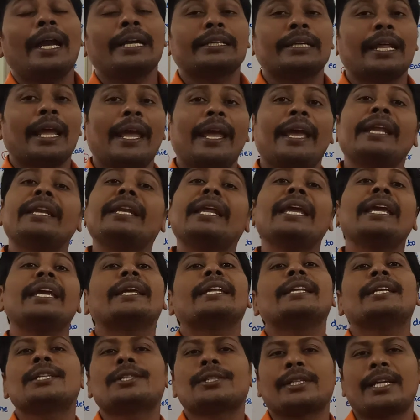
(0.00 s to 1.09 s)
at any
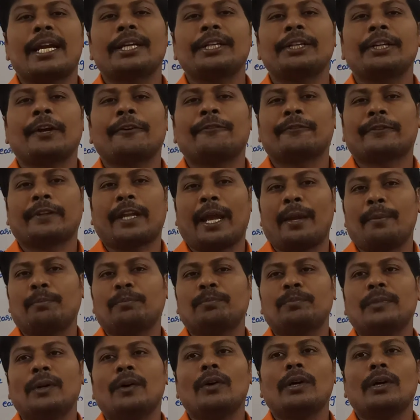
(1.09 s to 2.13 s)
instant of time.